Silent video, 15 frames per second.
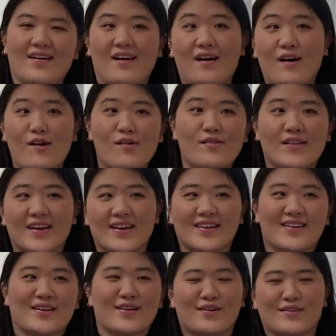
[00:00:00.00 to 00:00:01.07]
oh, like,
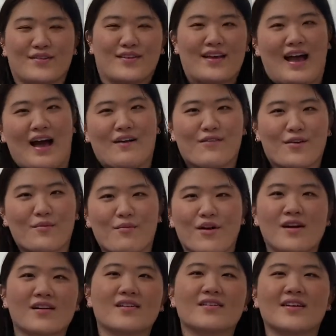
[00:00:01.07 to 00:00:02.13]
you know, have your
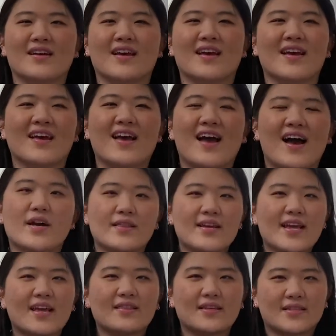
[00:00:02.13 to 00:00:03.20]
broccoli. So I
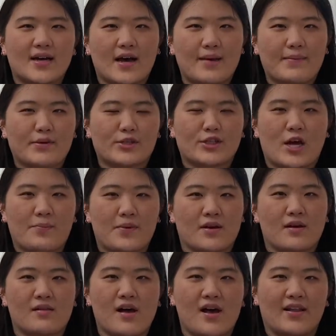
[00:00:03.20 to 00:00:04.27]
think at the time I was shopping
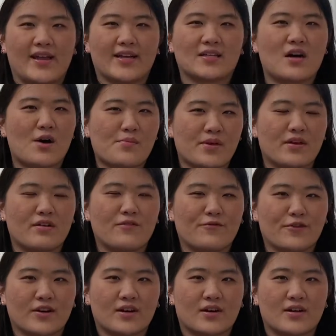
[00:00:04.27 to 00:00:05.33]
a lot like Tommy
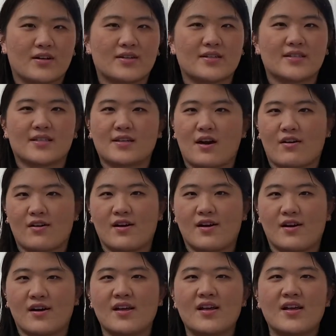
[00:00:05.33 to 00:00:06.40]
Hilfiger,
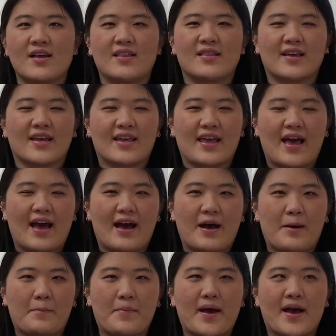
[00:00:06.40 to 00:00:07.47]
Zara, The
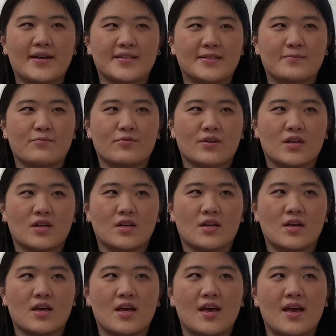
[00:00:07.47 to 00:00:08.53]
Gap,
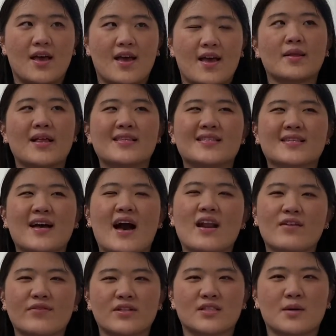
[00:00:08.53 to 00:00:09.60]
Esprit. It's kind
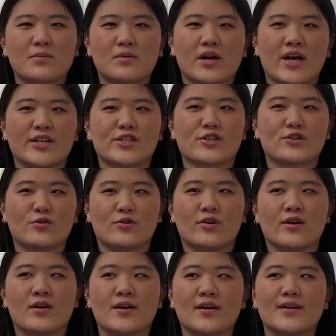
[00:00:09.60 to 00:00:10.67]
of a double-edged
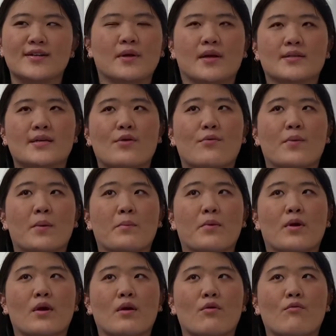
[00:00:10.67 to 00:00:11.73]
sword because I
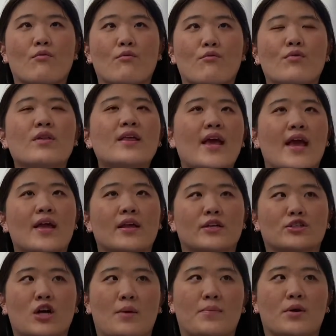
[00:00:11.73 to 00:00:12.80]
remember really hating
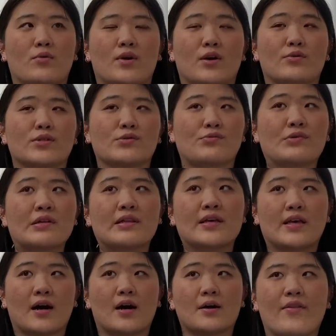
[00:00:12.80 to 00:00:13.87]
shopping when I was really
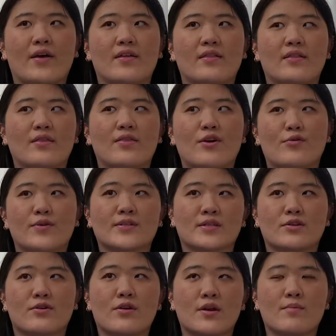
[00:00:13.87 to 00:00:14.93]
young, and then there was a
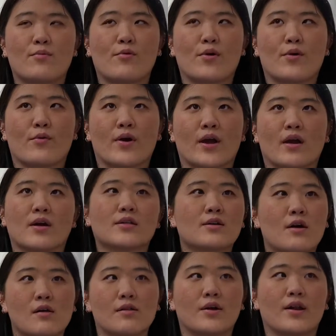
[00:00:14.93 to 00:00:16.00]
turning point where I got
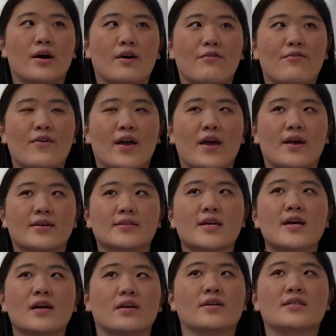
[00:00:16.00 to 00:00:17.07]
tall enough and
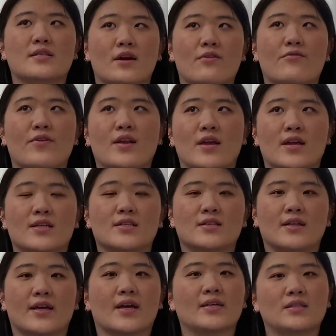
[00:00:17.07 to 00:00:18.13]
could start fitting into
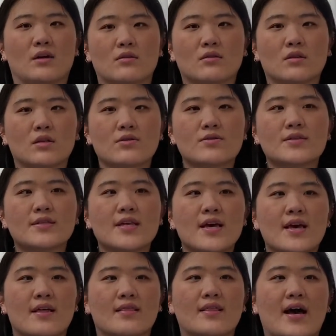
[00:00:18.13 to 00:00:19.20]
like adult clothes
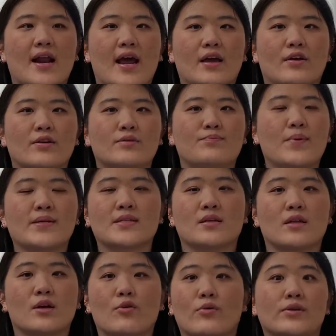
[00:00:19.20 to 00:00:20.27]
that I could
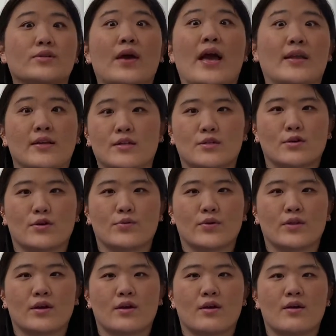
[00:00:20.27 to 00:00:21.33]
basically go into any store
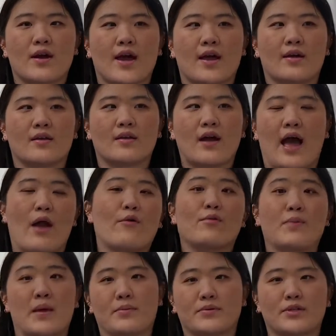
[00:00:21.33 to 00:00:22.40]
with her and I
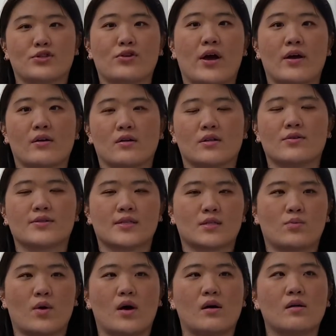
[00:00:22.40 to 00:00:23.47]
would be able to try on clothes
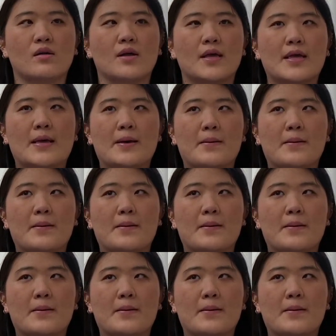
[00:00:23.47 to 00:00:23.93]
as well.